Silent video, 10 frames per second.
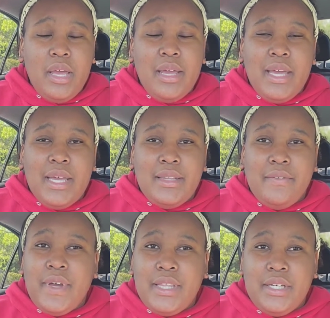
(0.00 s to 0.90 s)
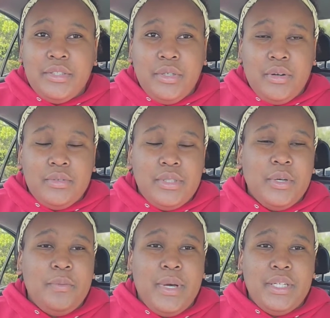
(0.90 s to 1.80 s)
And the fact that it's grown
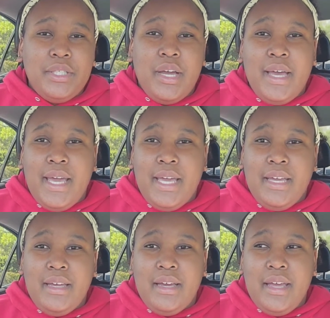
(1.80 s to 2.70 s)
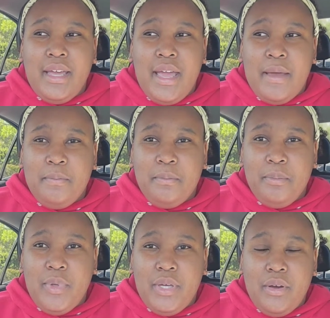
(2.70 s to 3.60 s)
so much, I am
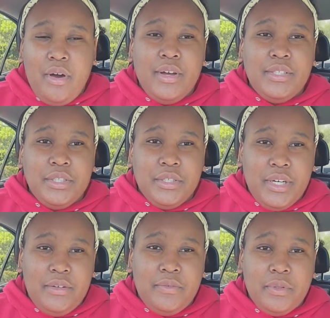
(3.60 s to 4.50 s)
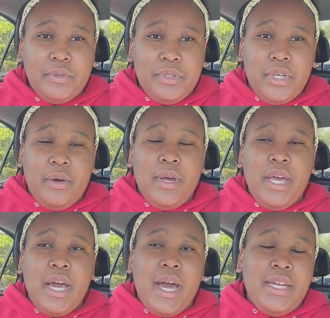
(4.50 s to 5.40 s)
beyond grateful. So
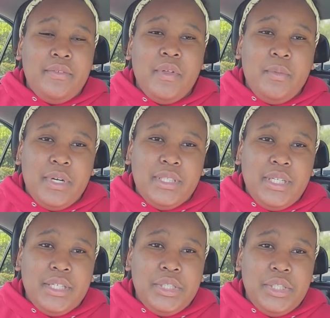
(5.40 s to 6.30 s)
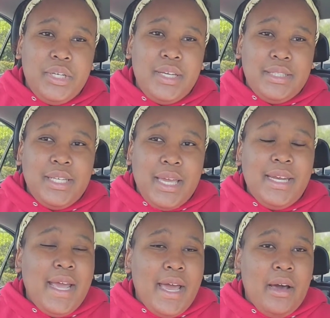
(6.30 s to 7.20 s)
I definitely want to take a, a
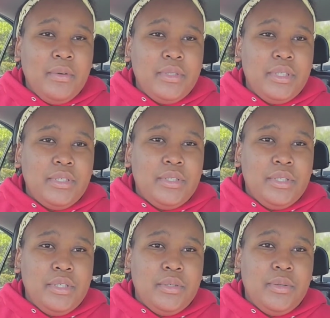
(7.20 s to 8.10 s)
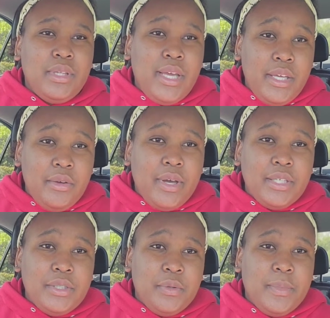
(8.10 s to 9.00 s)
second out to thank you
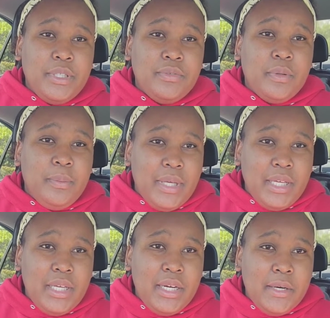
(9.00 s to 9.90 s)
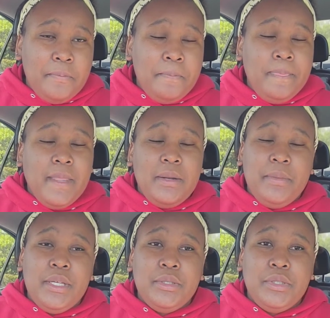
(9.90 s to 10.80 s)
guys so much for being here and
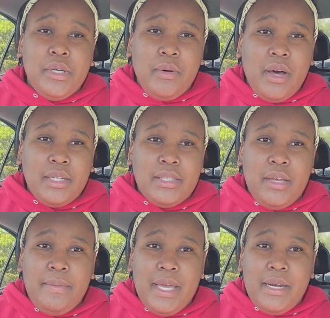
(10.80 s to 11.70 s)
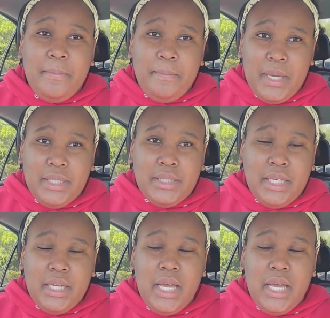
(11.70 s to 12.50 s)
being so awesome and amazing.